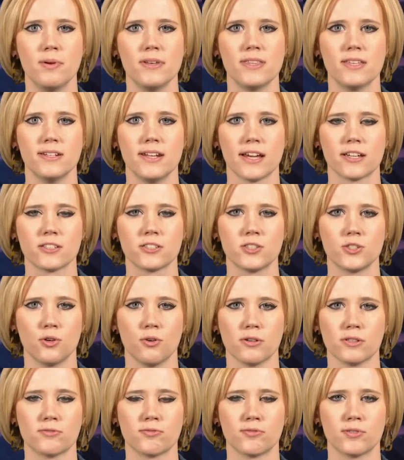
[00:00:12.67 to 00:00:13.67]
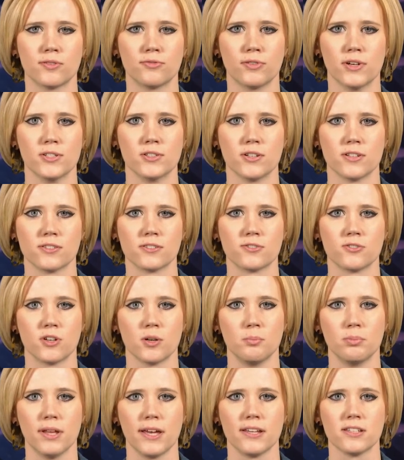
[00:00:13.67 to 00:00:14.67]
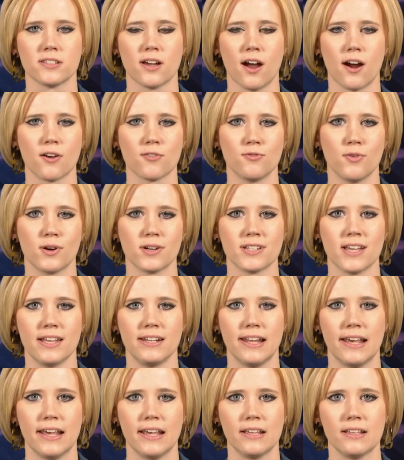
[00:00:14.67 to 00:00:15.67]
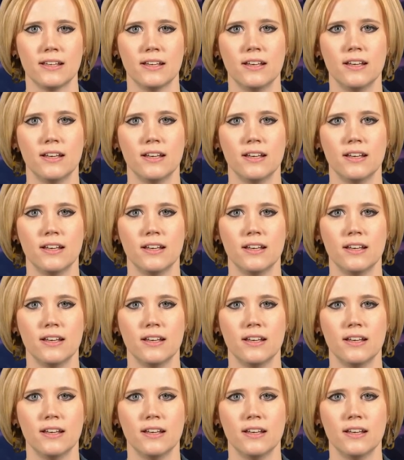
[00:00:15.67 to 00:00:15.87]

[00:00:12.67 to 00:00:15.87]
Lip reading: be the next choice for refrigerants to replace R-410A.